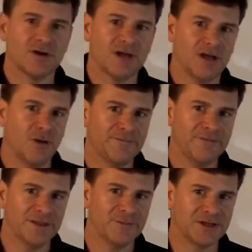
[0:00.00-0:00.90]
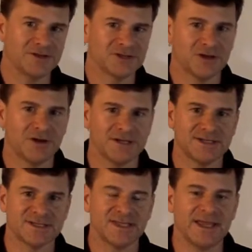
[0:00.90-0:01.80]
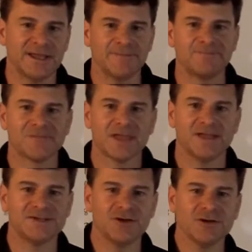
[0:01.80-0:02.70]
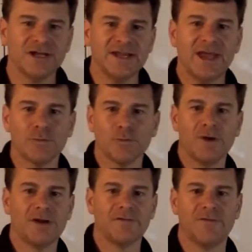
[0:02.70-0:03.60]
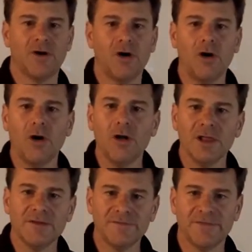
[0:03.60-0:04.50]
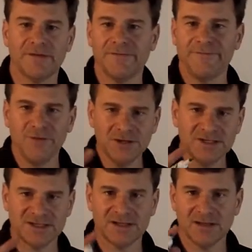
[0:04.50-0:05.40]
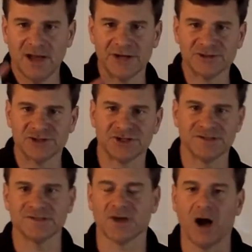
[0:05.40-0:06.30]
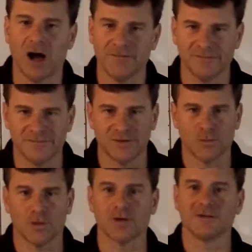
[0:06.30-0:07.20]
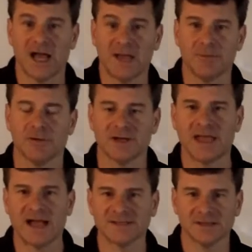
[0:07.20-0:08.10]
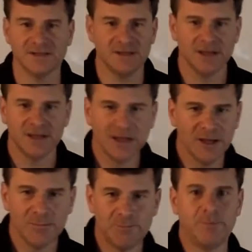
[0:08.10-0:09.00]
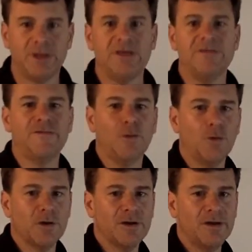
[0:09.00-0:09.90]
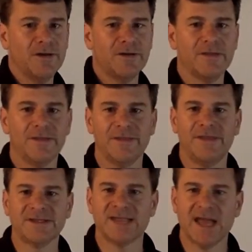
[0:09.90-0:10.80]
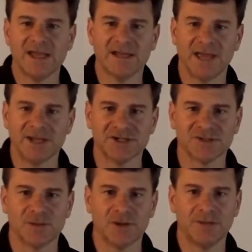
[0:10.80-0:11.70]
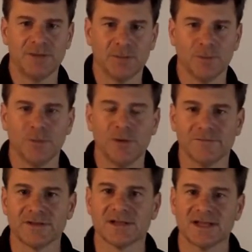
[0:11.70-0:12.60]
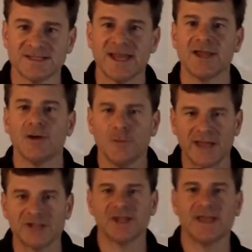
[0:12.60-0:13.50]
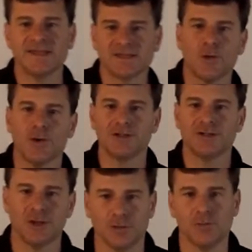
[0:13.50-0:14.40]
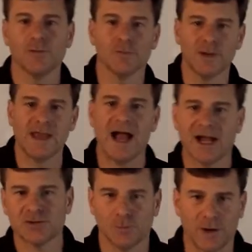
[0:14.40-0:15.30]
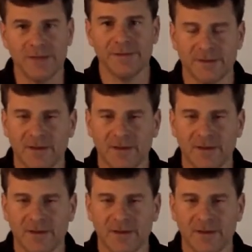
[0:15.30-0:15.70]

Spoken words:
hopefully what you're starting to see is you're going to get rid of all of the first hydrogens off of your diprotic acid before the second H is going to be removed, because NaOH is going to react with